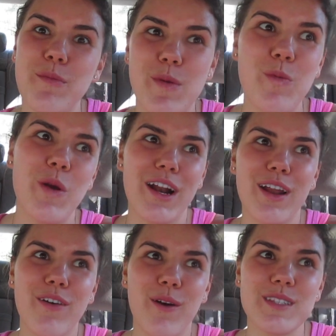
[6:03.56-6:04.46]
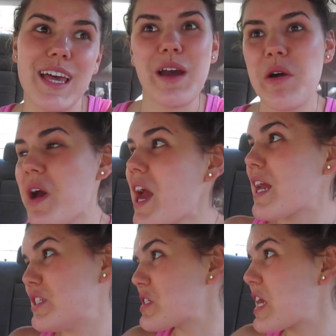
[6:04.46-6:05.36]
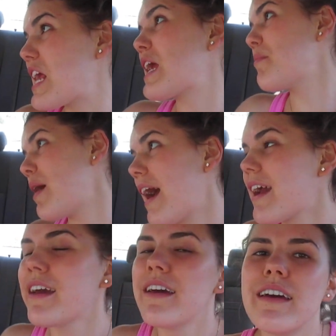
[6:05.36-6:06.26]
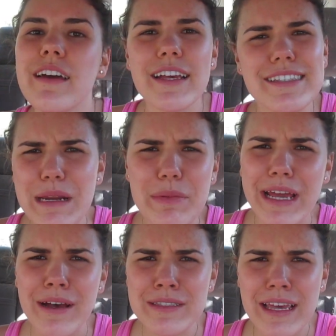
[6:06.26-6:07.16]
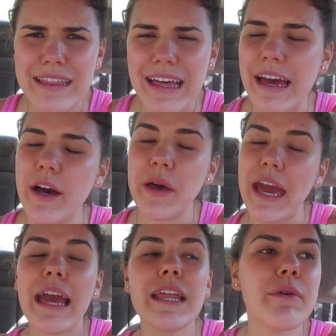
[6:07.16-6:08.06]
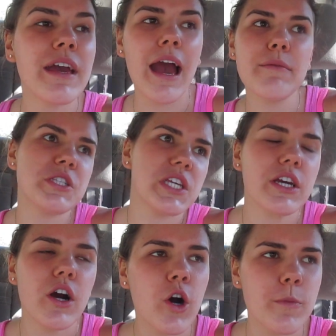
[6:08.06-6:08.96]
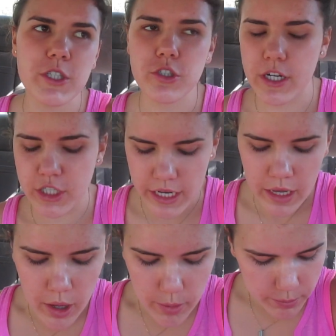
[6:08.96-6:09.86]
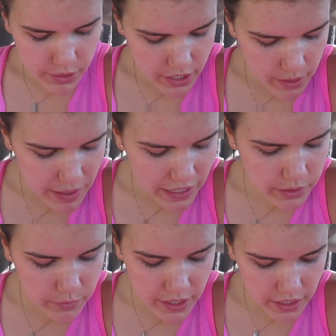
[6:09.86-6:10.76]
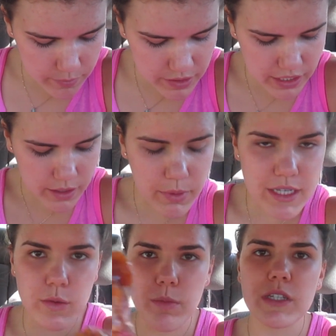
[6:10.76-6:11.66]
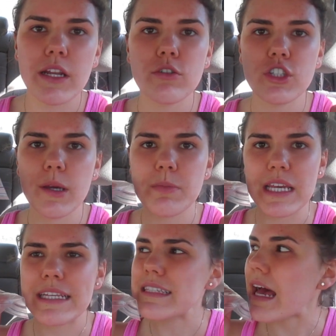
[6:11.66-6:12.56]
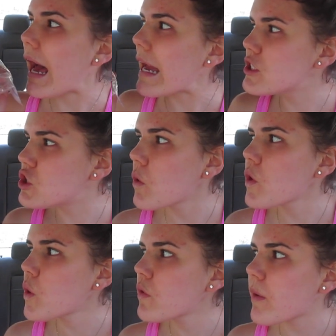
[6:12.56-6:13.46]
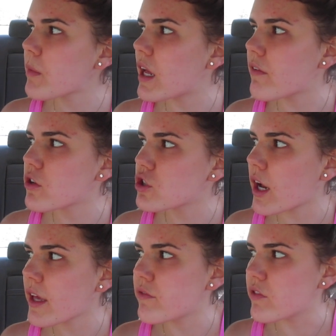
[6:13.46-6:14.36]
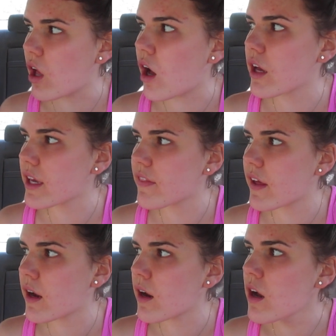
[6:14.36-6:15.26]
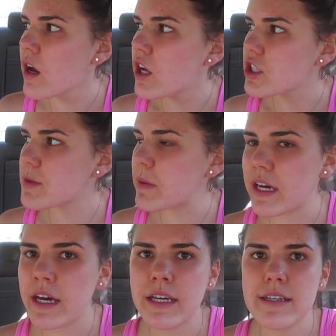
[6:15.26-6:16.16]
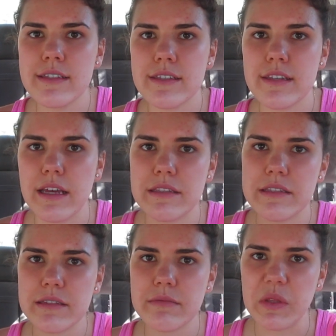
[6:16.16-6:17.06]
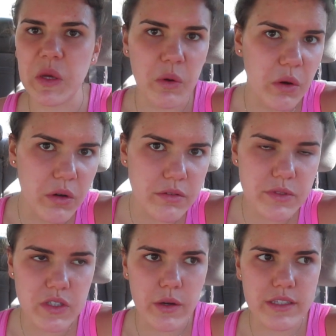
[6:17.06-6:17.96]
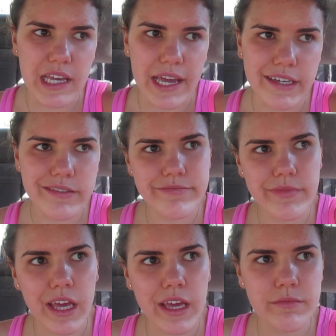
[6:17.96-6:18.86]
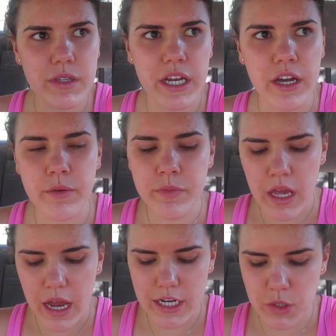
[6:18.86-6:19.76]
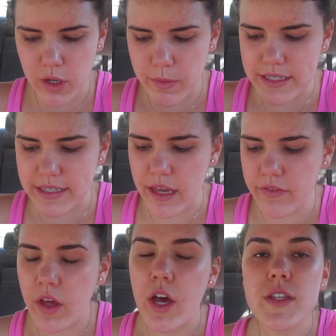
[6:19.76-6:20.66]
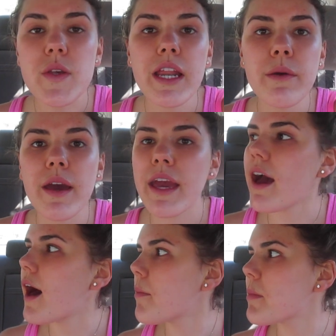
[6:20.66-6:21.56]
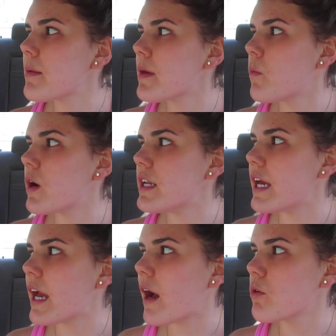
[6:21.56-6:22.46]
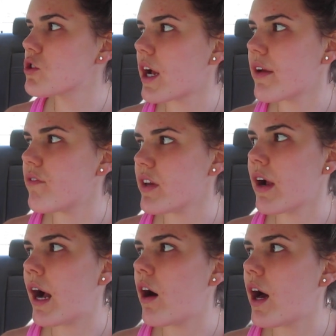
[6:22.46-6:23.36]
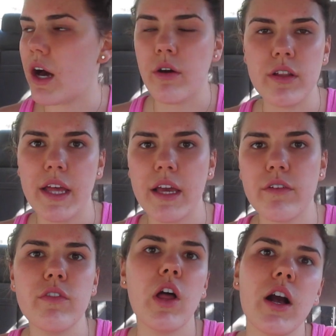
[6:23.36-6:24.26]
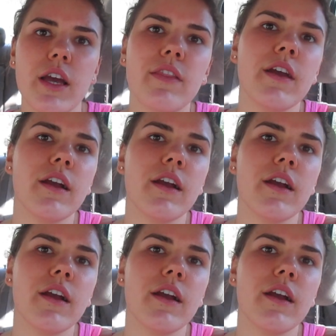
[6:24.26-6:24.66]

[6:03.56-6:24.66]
It'd be weird if I was like, oh, hey, just kidding, I'm back. Is anybody else like that? Okay, anyway, I'm just gonna go home and stretch it. But um, anyway, I'm gonna eat my sweet potato chips. It's I don't know if I'm gonna ever try and vlog in there just because it's local. So it's like, yeah, you know, I just wanna be safe. So anyway, um, maybe one day I will try and figure out how to like vlog in